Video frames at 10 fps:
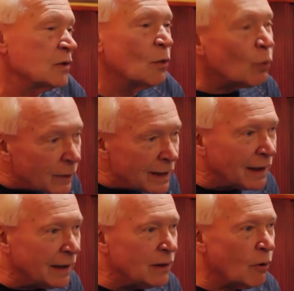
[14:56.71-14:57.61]
So
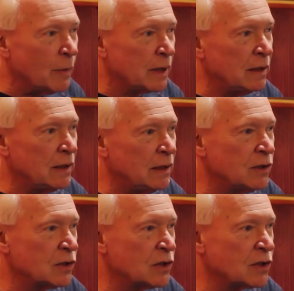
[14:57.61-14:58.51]
really, nobody
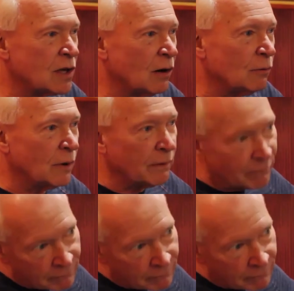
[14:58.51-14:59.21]
needs to start with